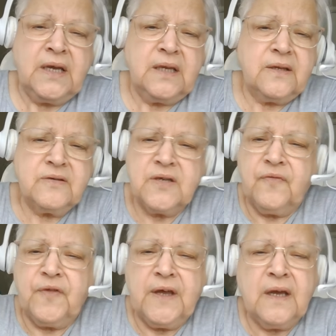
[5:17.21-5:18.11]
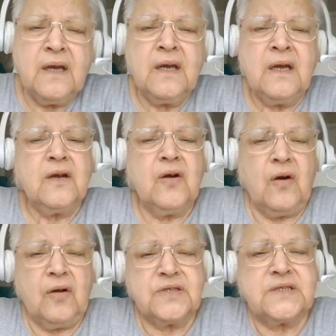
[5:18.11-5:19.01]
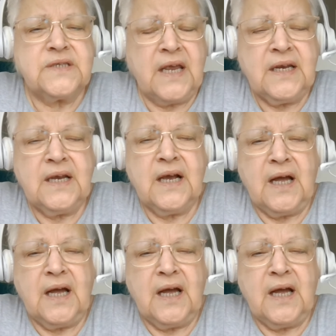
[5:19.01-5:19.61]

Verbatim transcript: there's a thing called standing